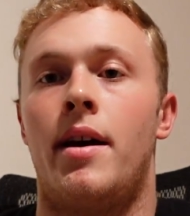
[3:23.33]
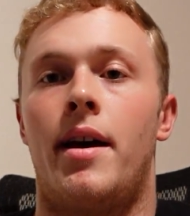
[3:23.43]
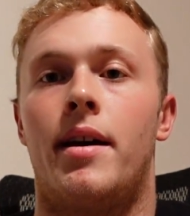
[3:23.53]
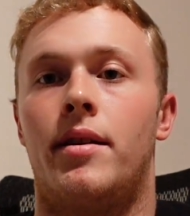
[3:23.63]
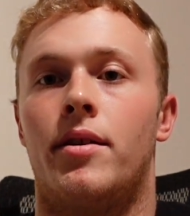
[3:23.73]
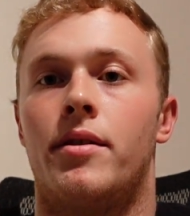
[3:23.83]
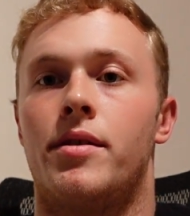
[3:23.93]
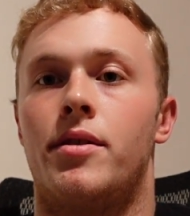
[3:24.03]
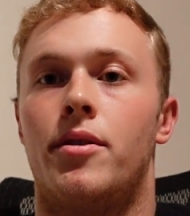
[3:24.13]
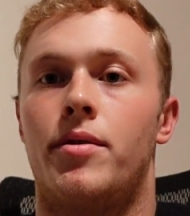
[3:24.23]
and there
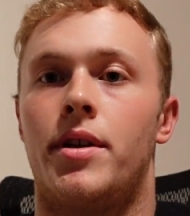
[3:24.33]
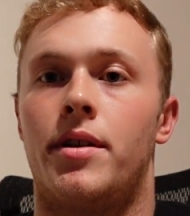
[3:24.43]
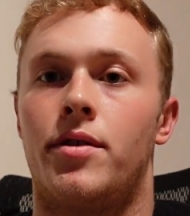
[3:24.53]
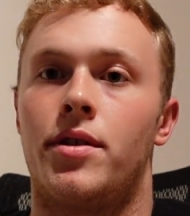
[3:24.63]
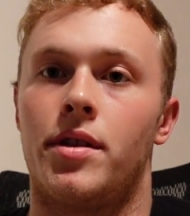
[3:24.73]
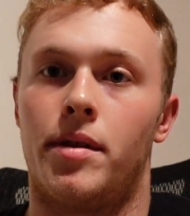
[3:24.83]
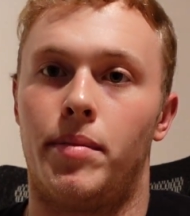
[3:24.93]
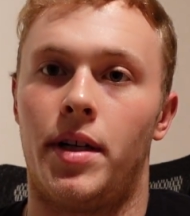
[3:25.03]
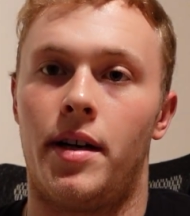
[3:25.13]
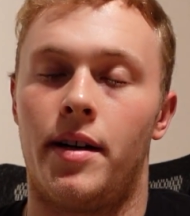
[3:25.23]
is no change to
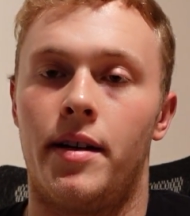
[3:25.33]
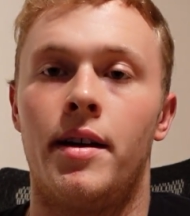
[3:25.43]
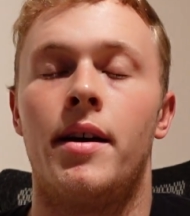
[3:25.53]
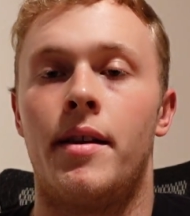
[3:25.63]
supply,